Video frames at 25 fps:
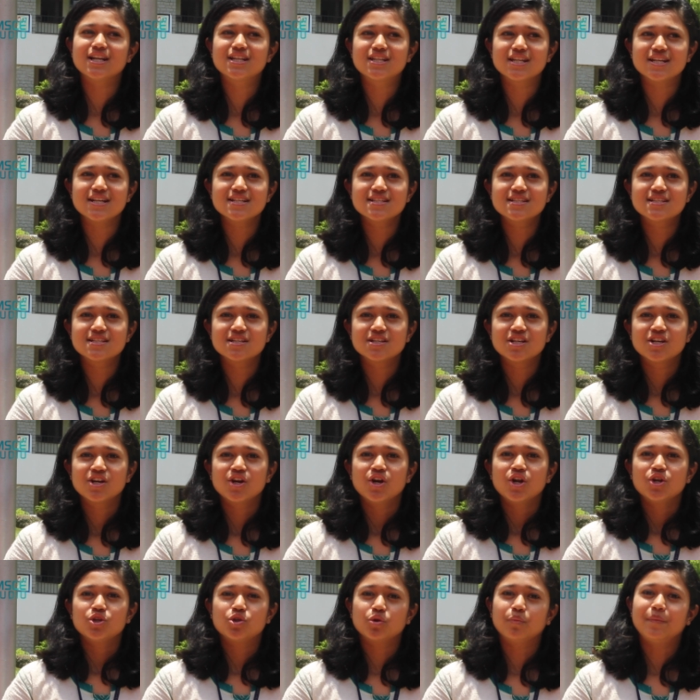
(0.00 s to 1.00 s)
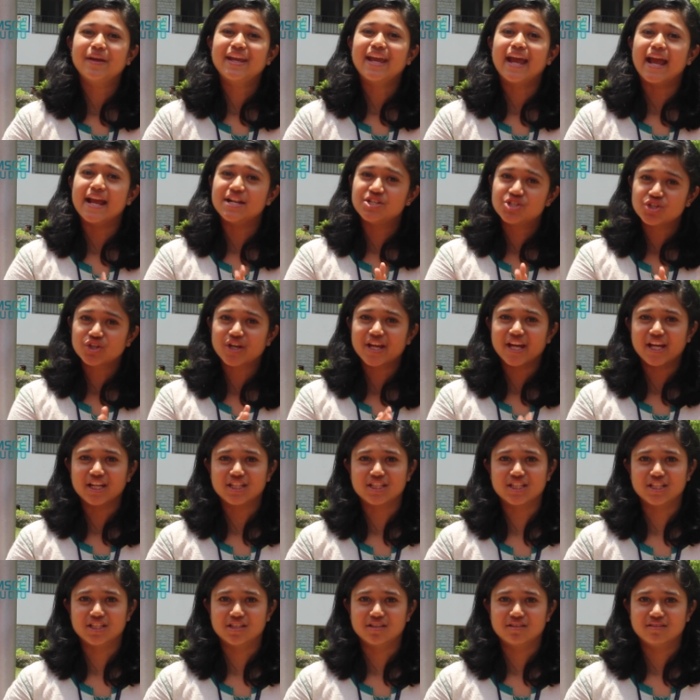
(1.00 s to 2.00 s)
it is to be
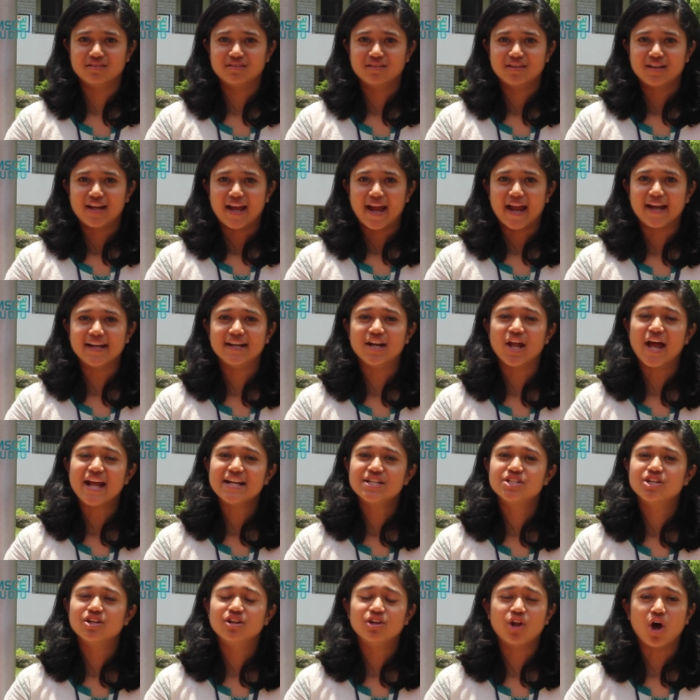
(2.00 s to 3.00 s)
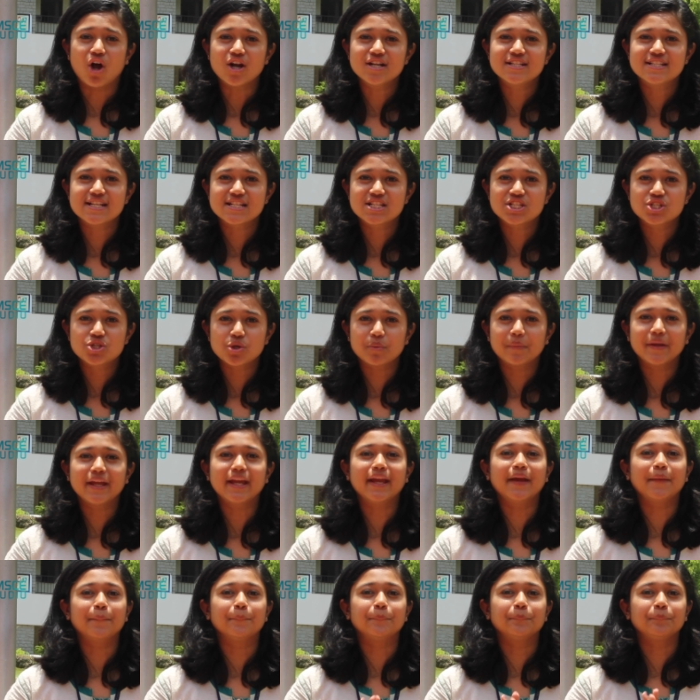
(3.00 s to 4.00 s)
educated and not, not just to
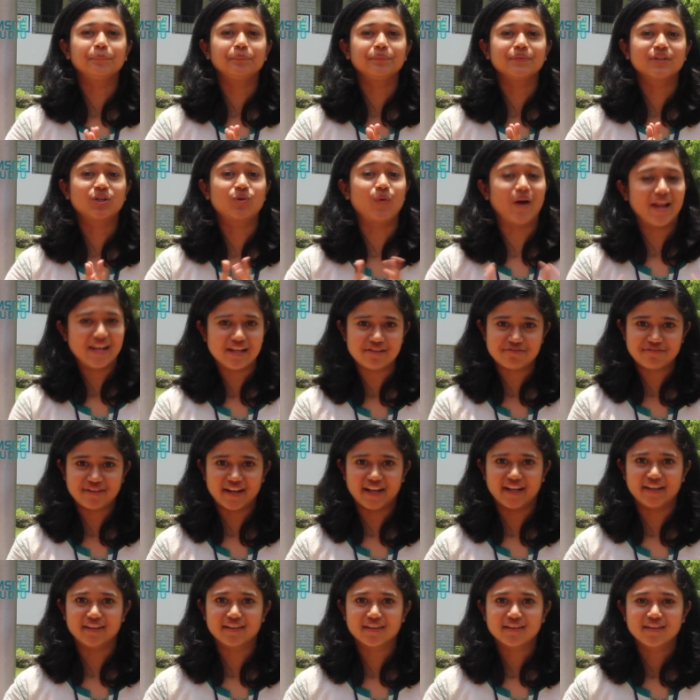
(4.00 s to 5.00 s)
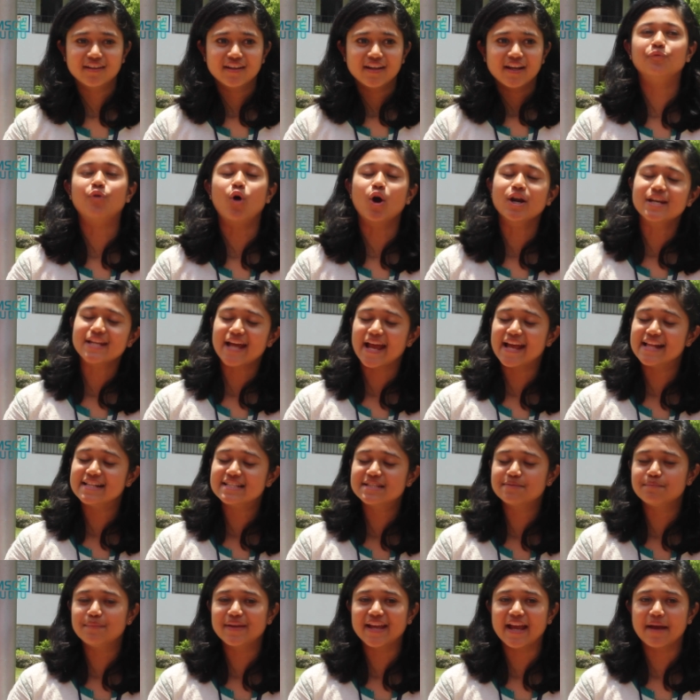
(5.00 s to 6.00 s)
be qualified. What
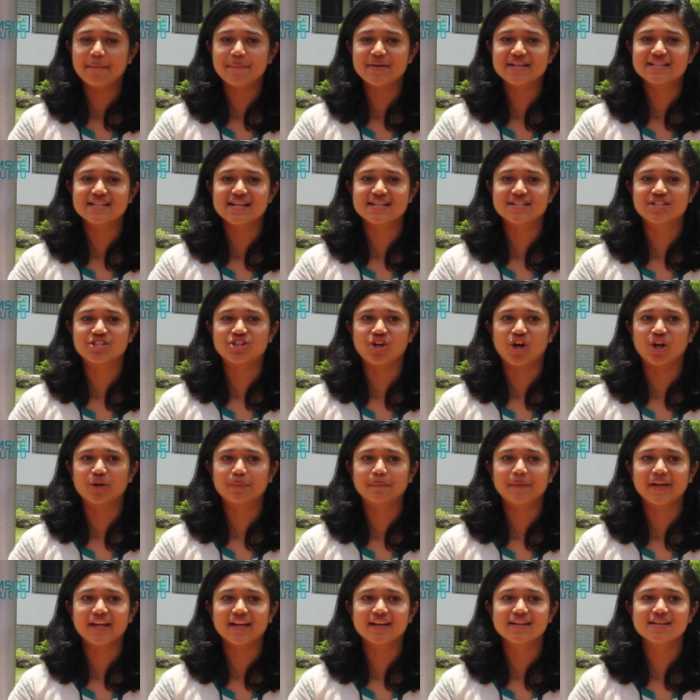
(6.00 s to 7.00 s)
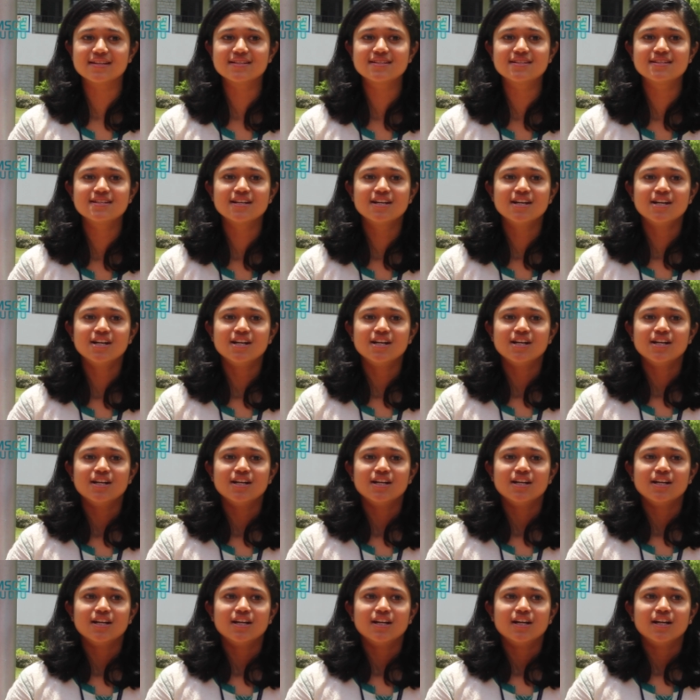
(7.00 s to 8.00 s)
else BMS has taught me is
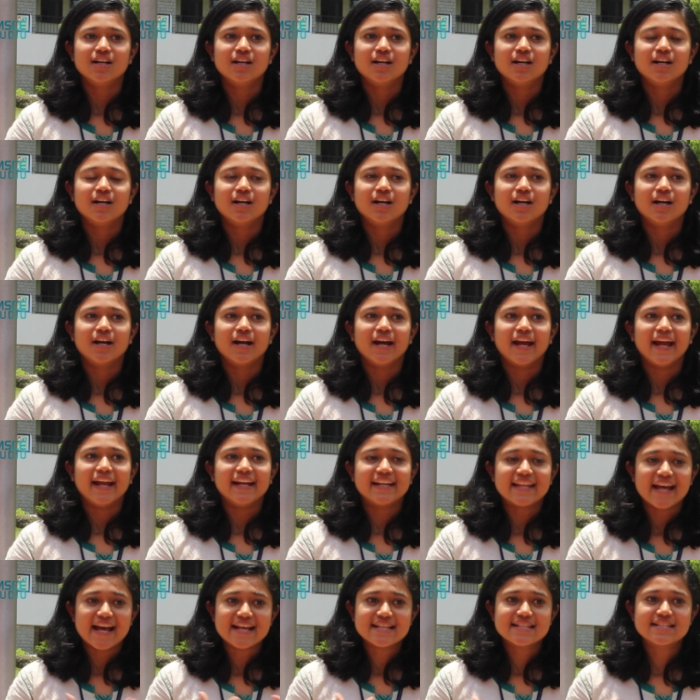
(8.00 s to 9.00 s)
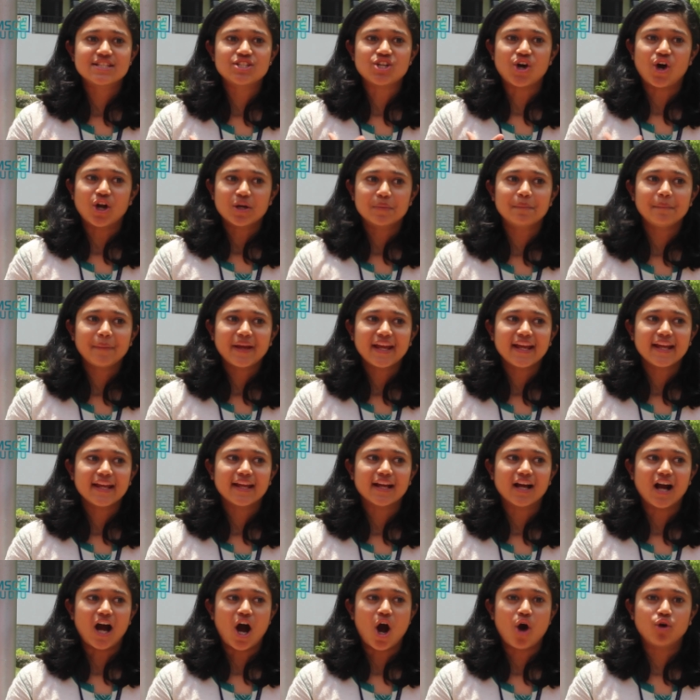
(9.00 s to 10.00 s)
it has taught me
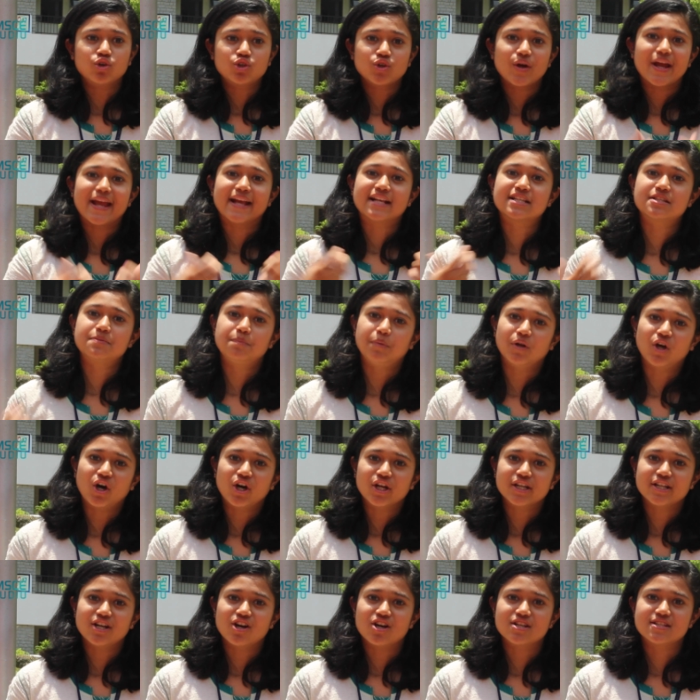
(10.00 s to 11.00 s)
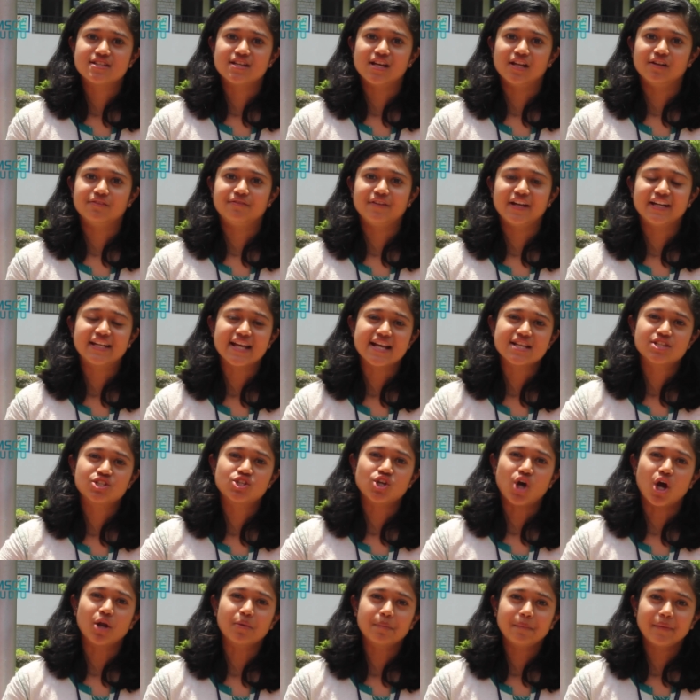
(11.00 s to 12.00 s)
how to explore yourself. It has
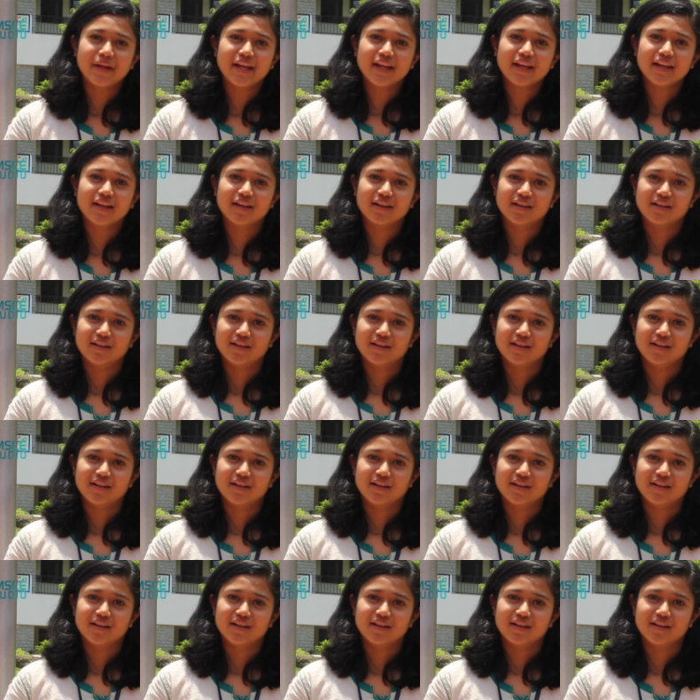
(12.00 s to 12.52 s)
taught me